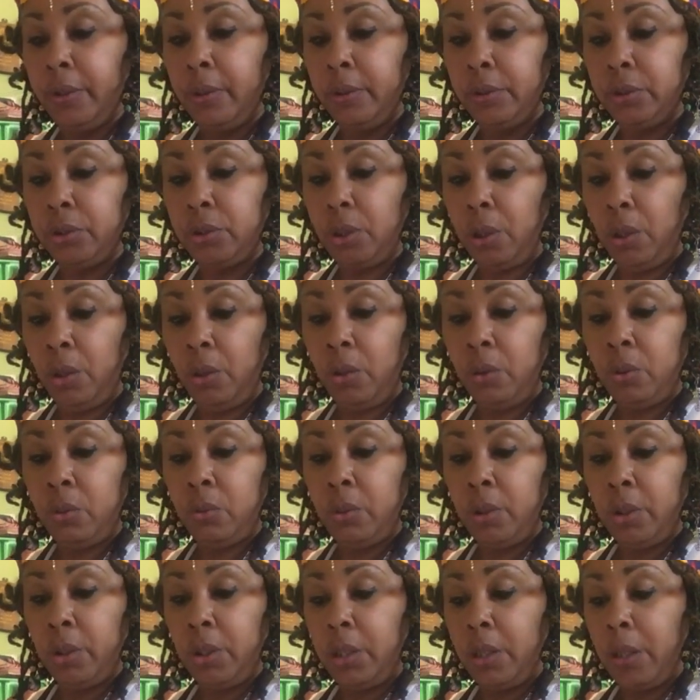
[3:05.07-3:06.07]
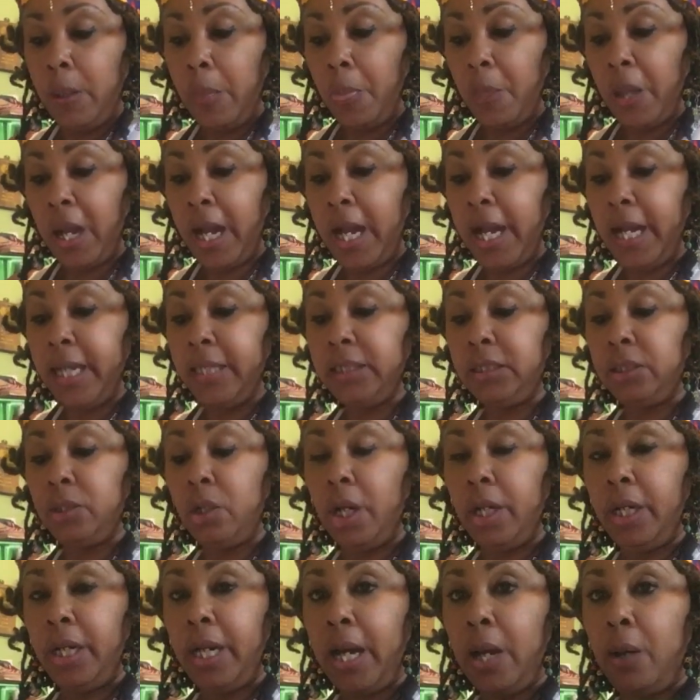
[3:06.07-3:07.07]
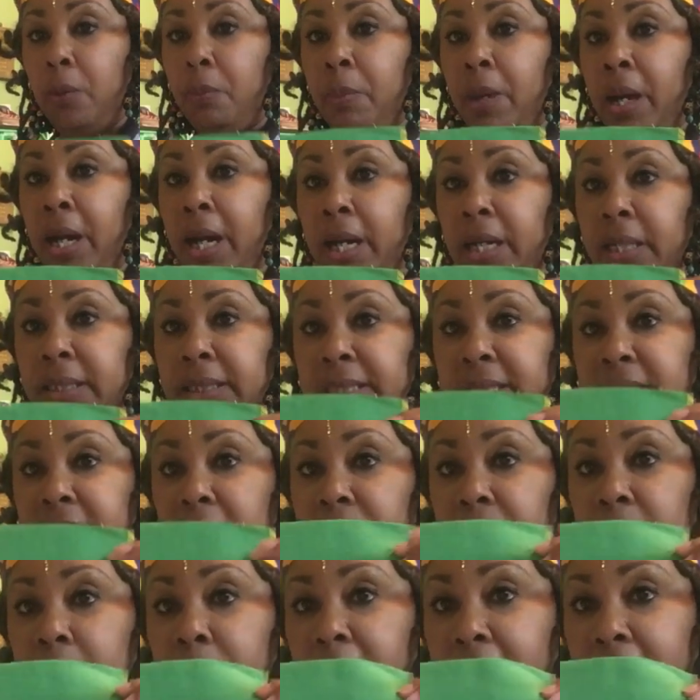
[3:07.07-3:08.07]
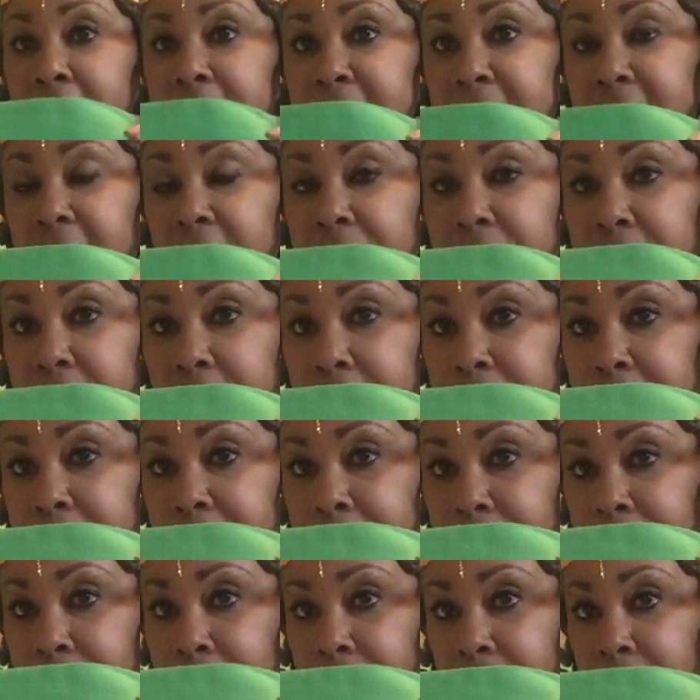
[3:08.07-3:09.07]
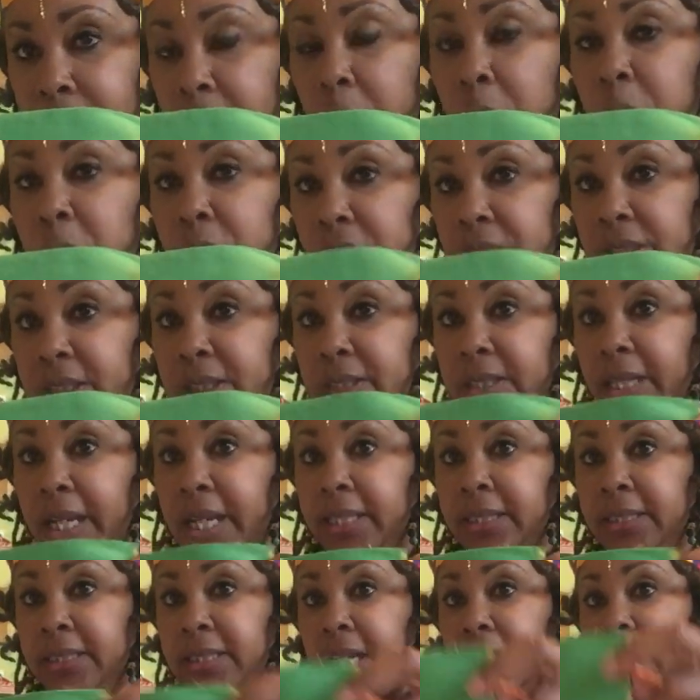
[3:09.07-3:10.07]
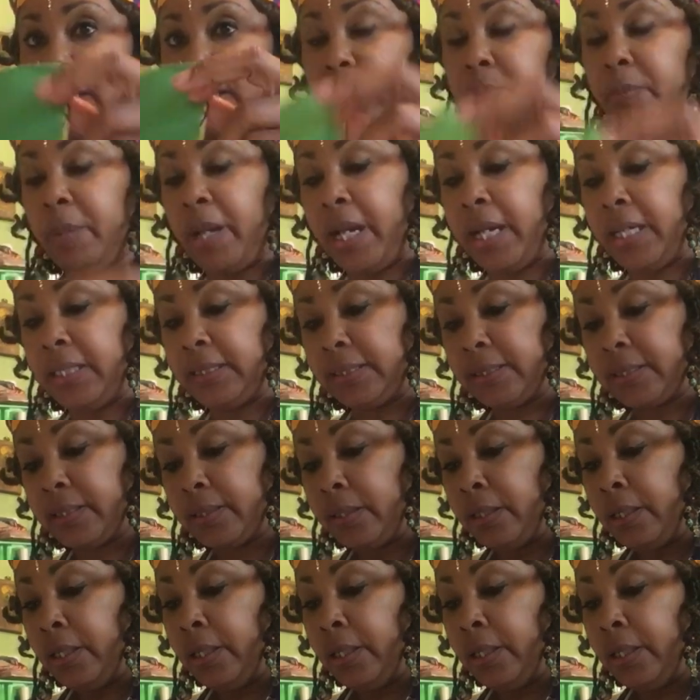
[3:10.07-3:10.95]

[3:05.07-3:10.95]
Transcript: So I started out mine 7x7, which is a nice size mask.